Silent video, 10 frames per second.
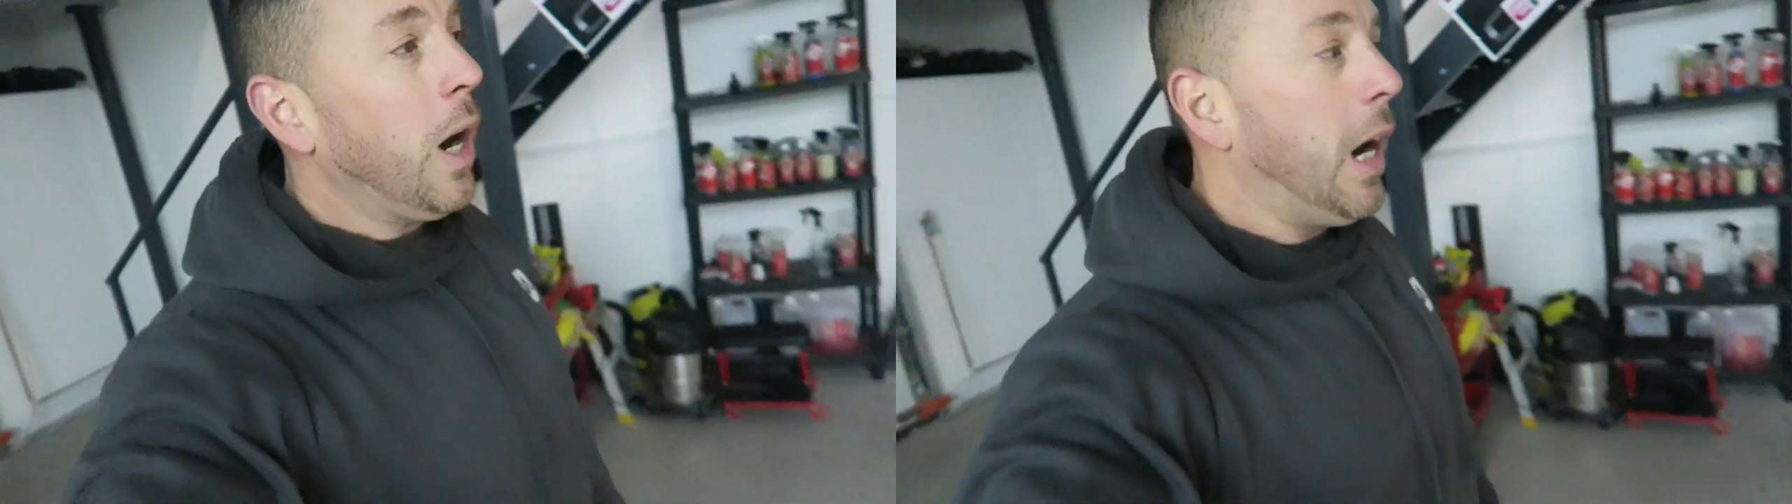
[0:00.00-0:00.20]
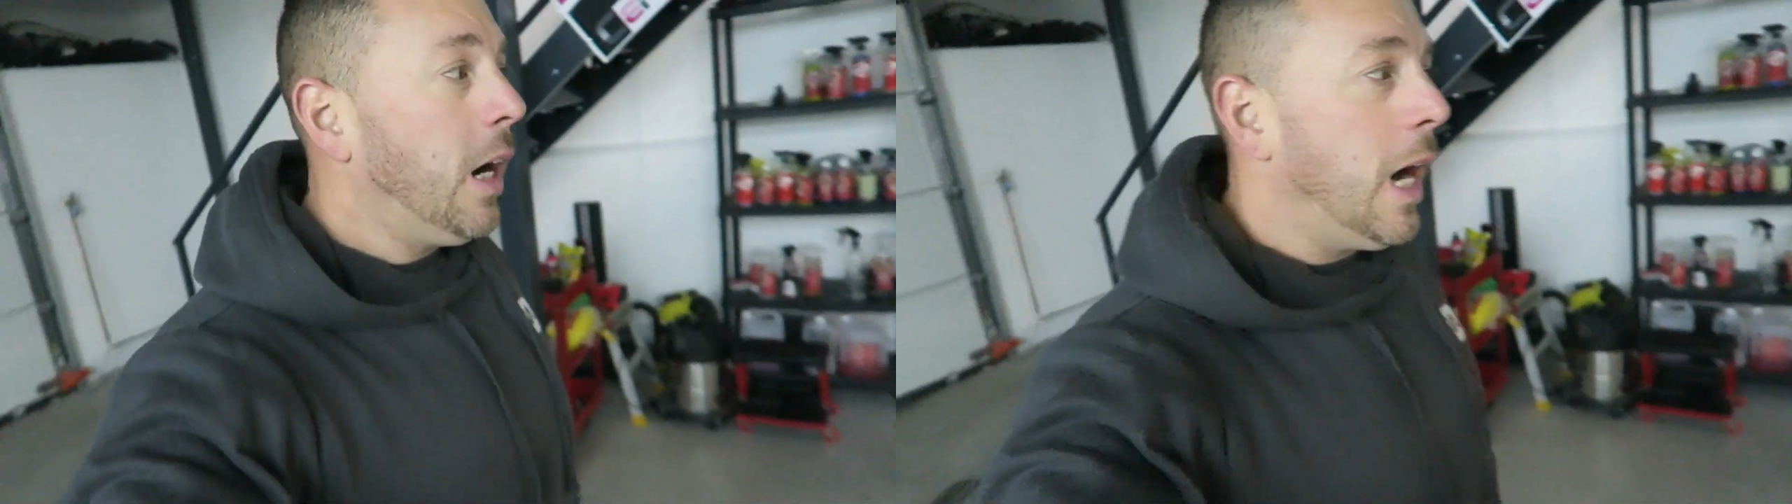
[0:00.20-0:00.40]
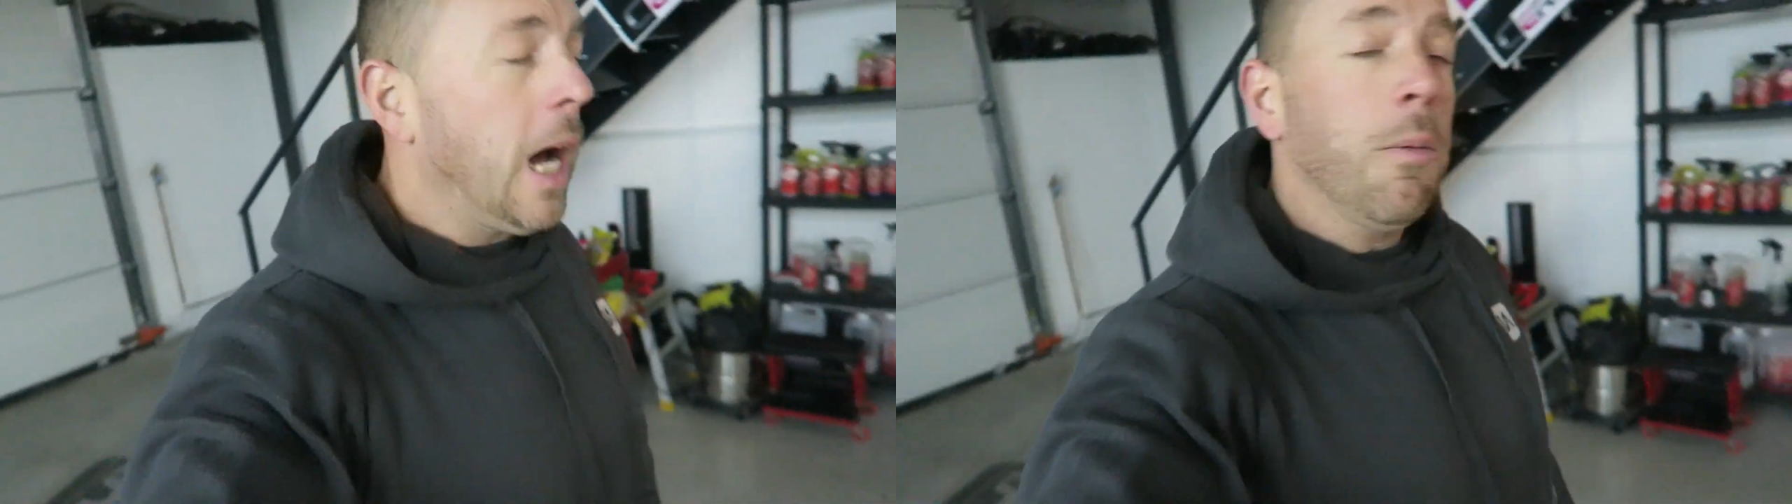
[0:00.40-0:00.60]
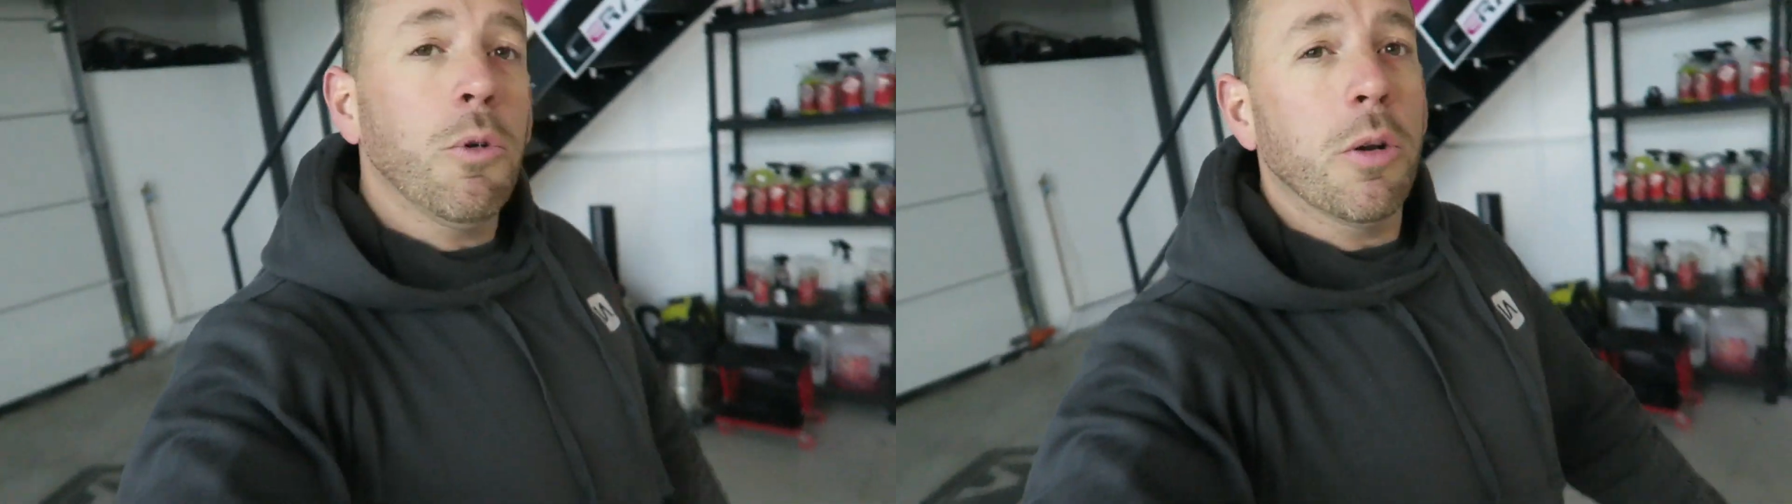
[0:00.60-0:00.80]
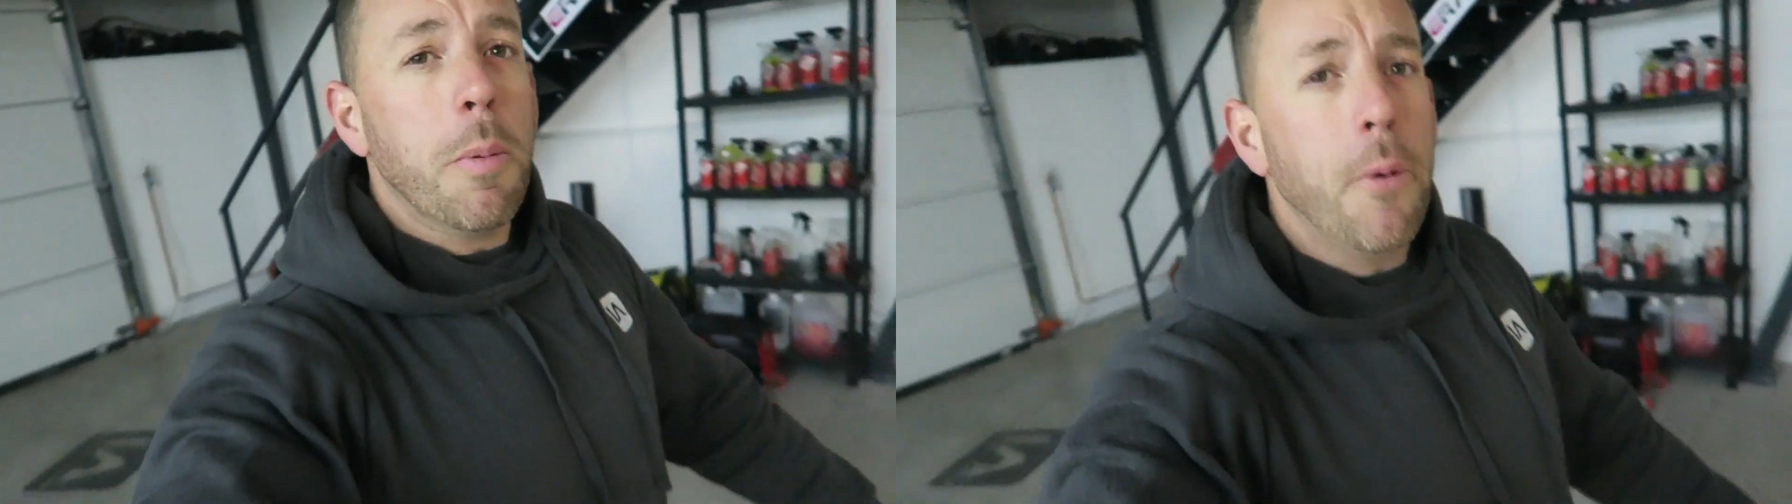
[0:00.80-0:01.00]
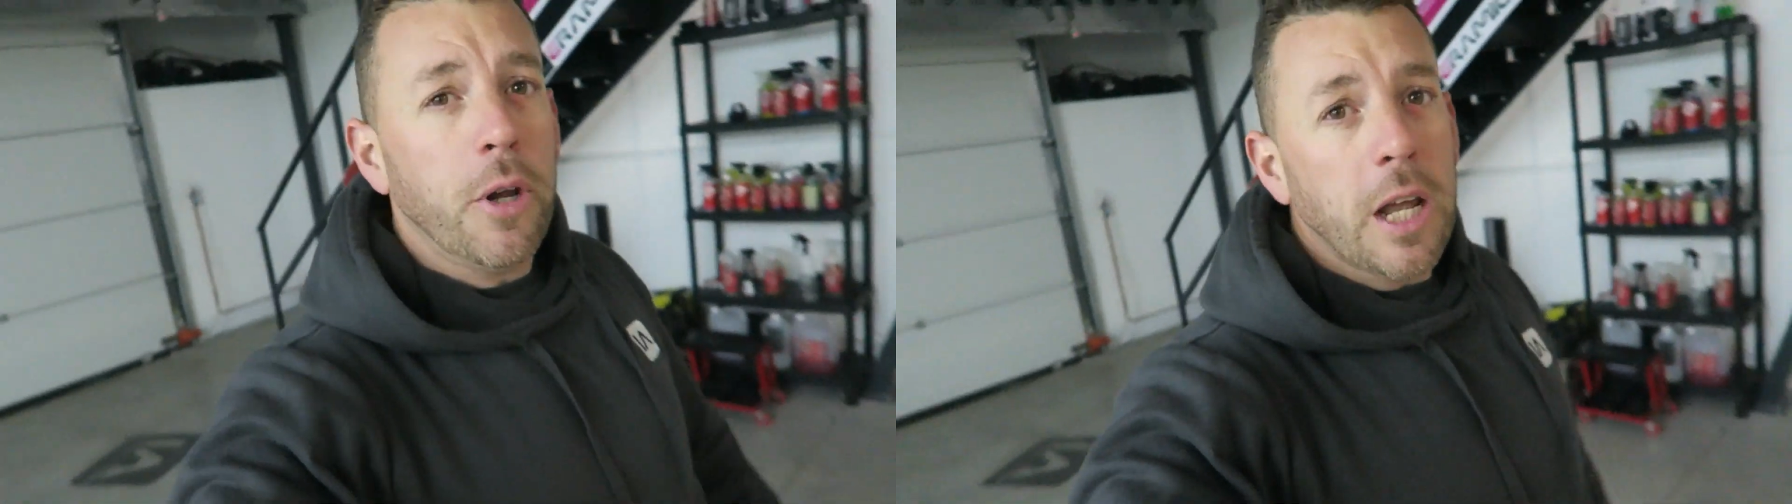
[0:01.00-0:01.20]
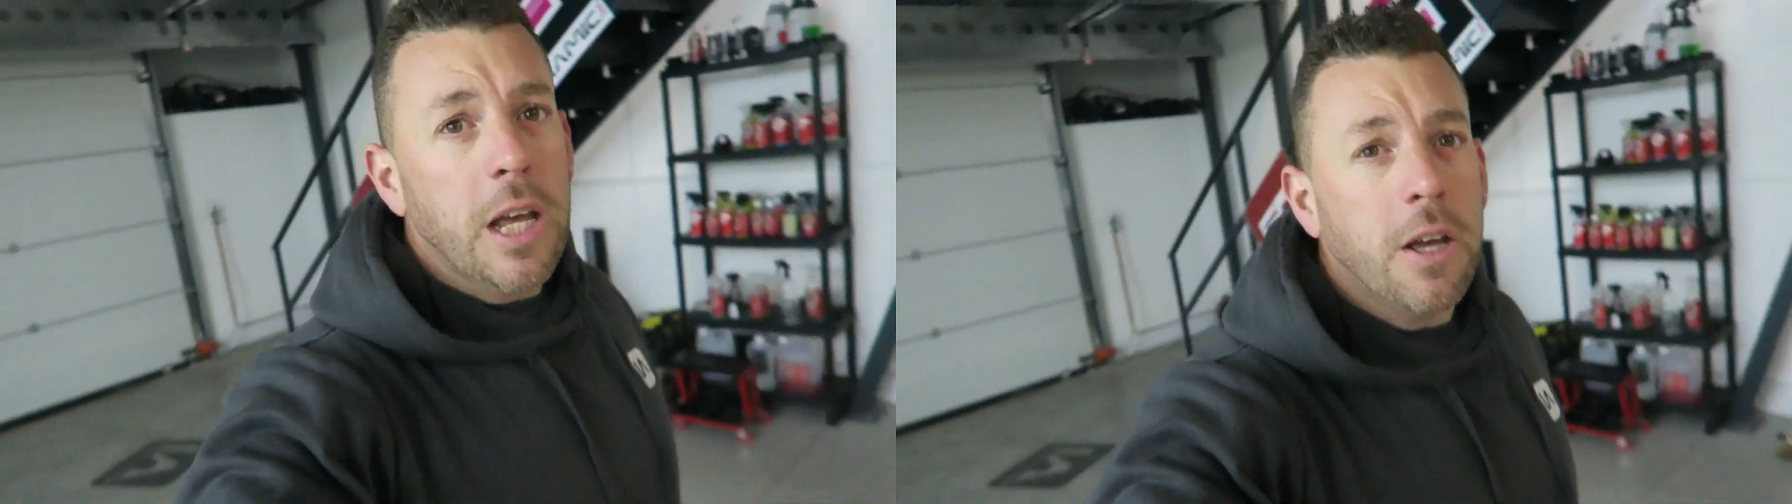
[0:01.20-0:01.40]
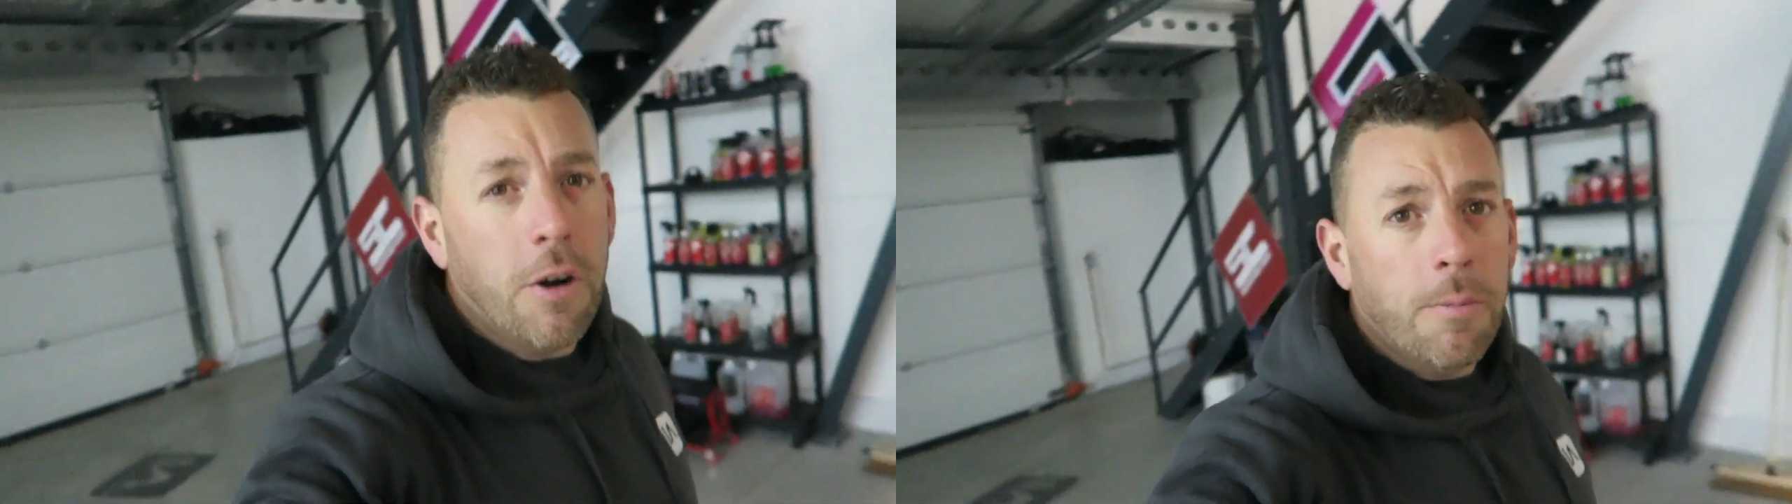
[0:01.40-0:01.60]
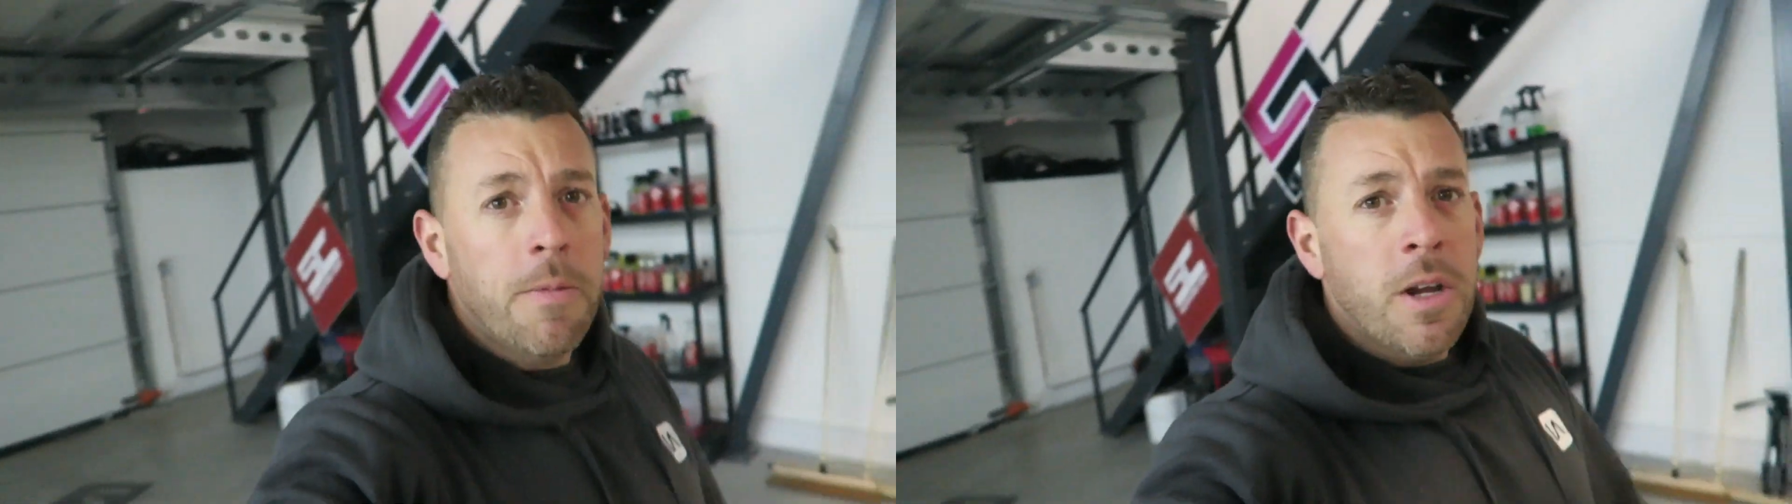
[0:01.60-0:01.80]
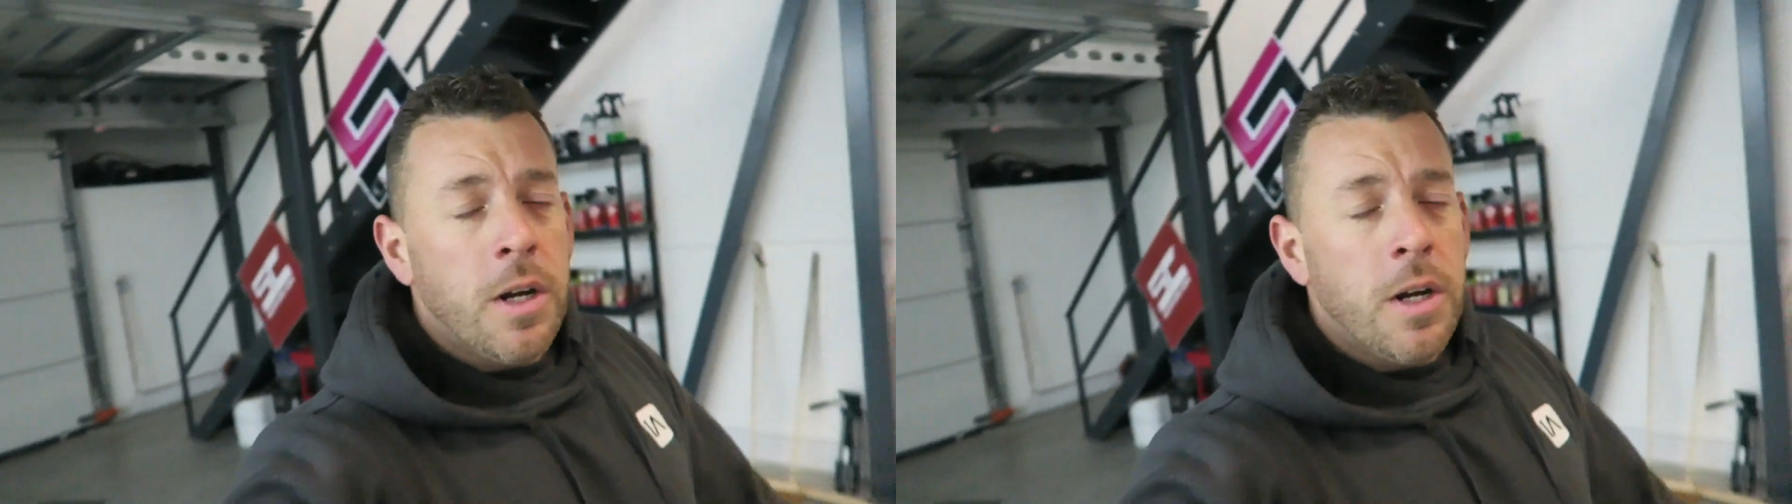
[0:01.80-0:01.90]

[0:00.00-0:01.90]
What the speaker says: while I'm going to be putting the heater on